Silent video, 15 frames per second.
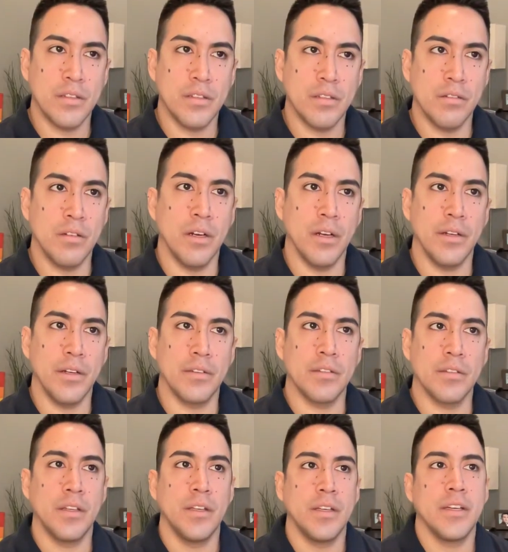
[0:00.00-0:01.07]
Okay.
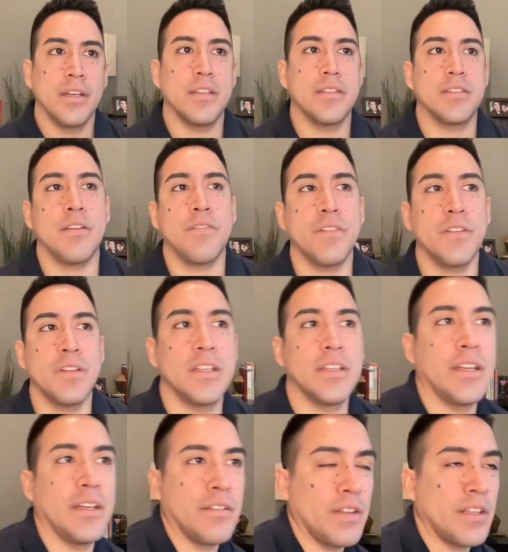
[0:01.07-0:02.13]
It's definitely
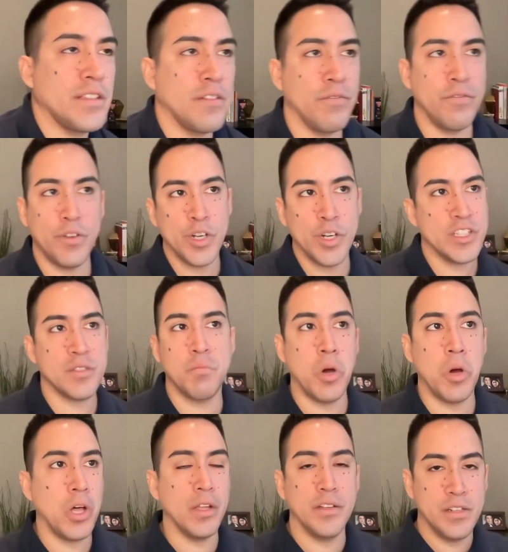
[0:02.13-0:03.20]
like that's a very
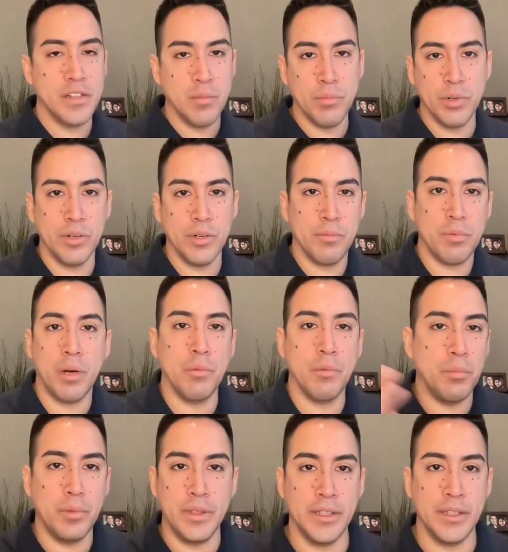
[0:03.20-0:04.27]
small number,
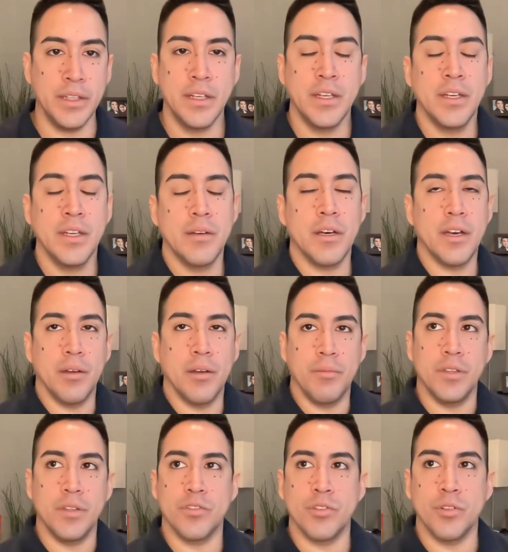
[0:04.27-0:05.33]
probably,
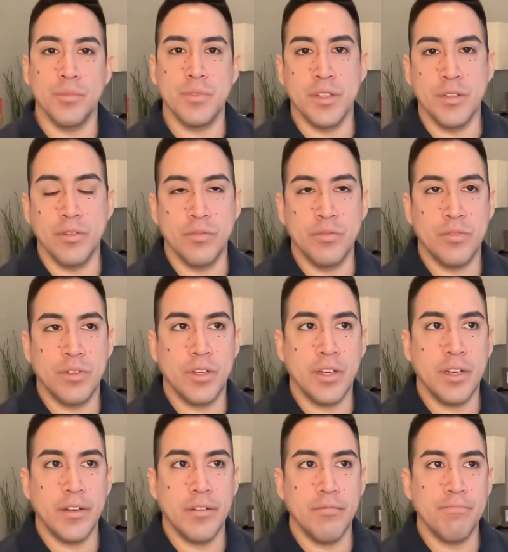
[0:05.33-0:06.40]
in terms of
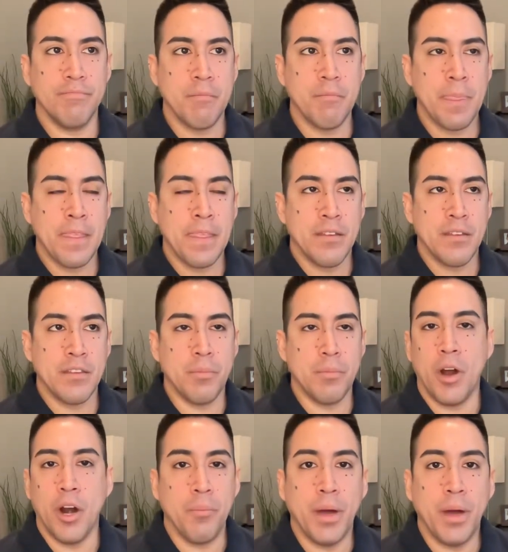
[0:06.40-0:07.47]

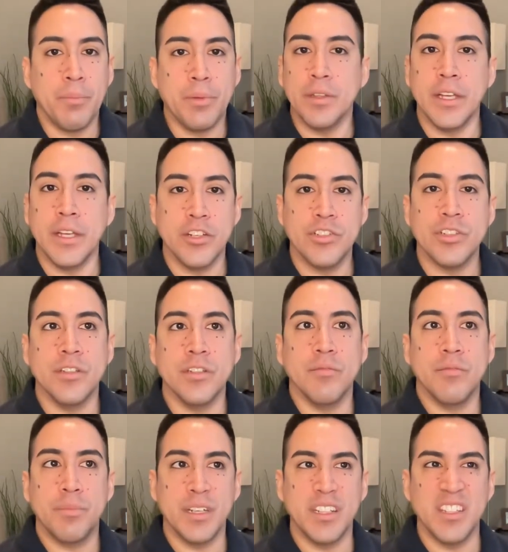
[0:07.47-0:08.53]
our population,
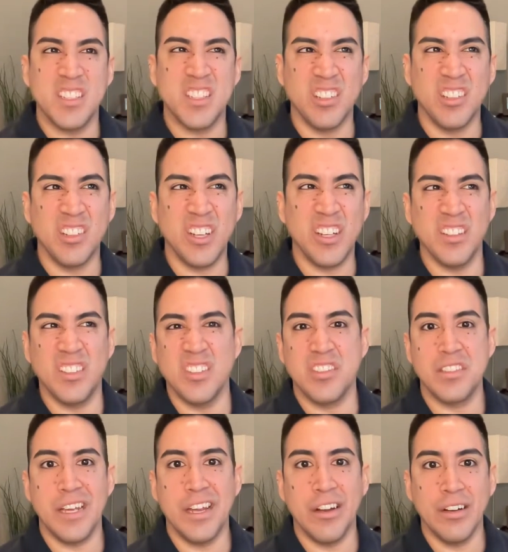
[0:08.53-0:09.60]
but it's still kind of just
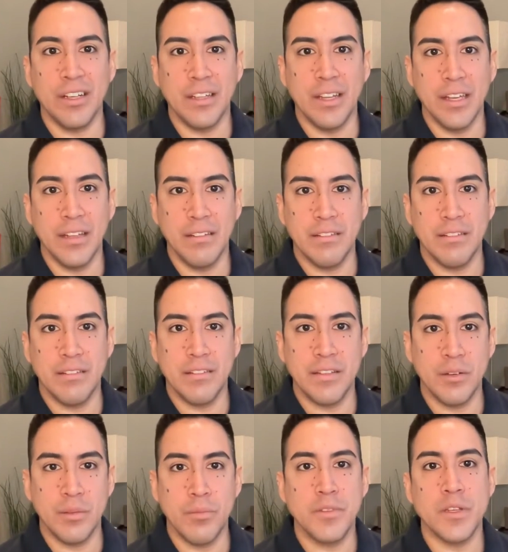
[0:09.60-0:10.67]
scary that
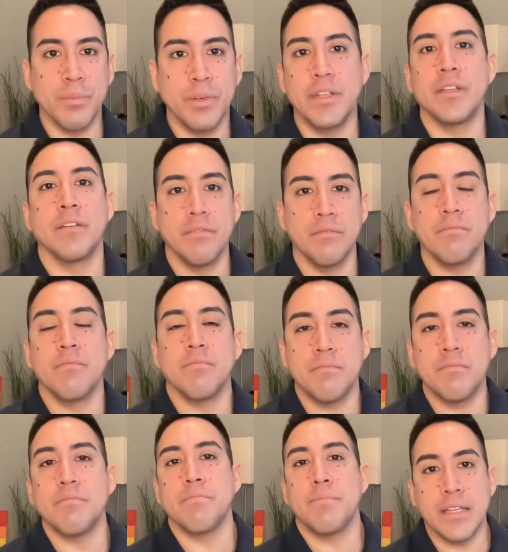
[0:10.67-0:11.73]
somebody
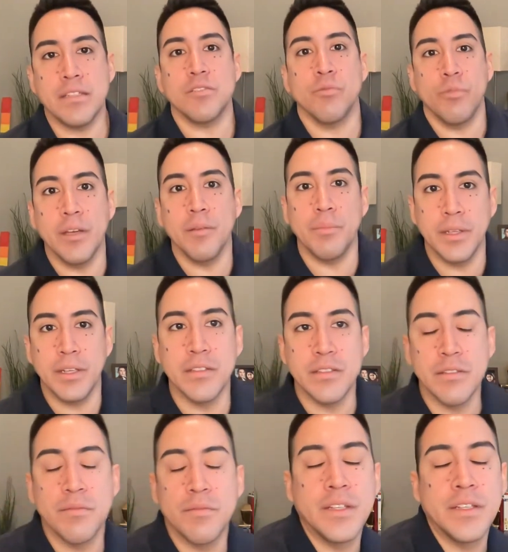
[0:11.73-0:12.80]
passed away because
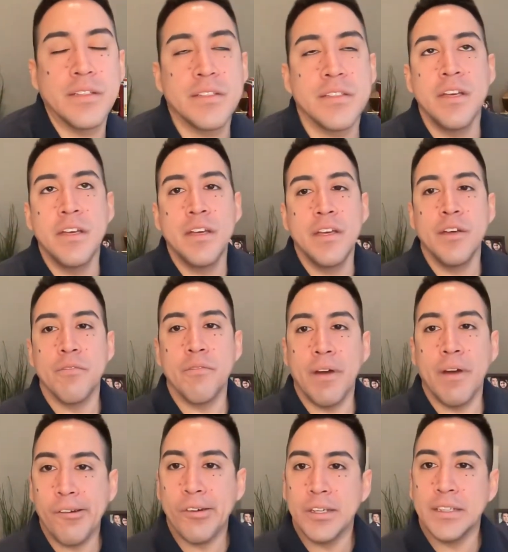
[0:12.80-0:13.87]
of this
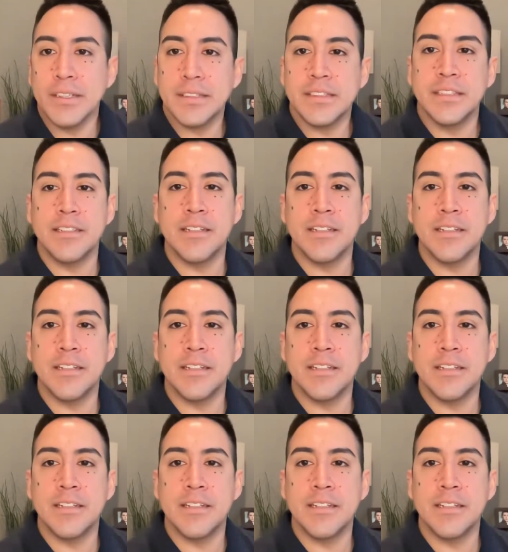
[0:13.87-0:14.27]
virus.